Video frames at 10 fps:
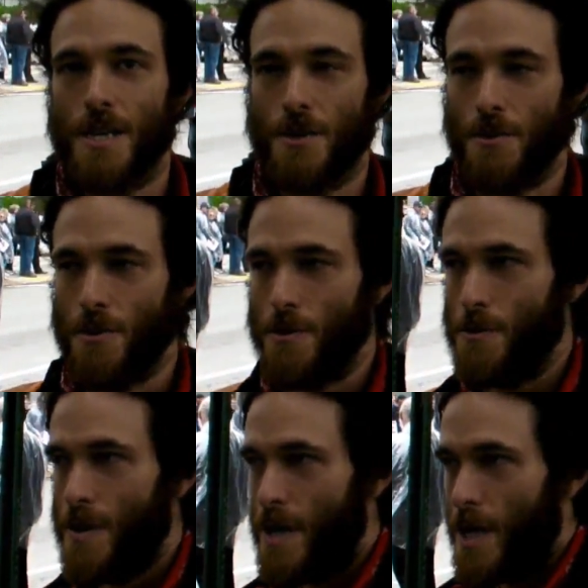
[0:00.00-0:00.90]

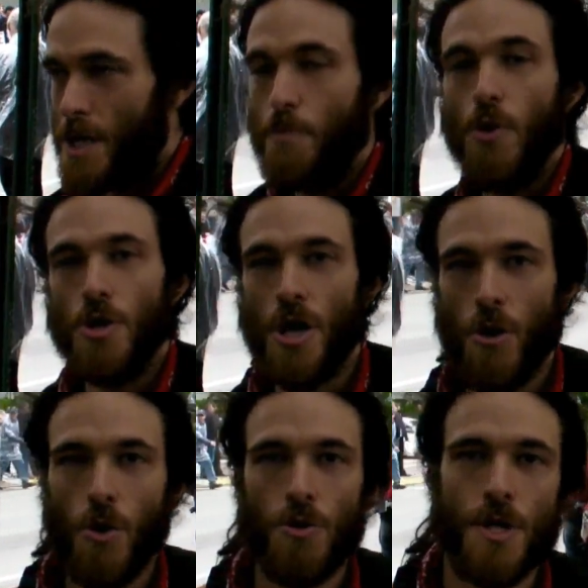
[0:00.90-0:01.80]
to support the
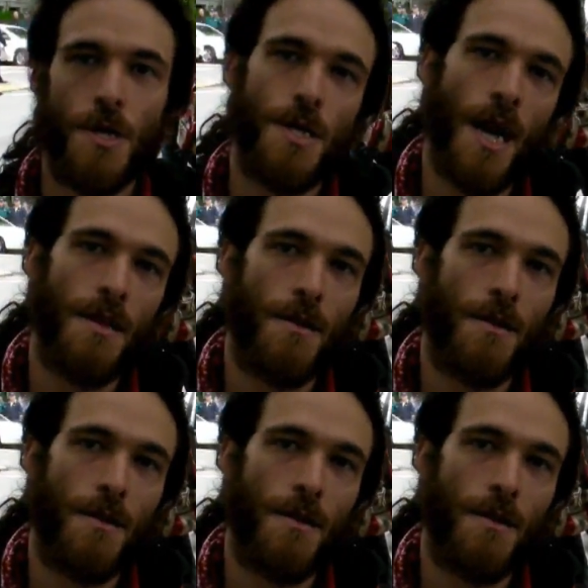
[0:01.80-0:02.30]
shareholders inside.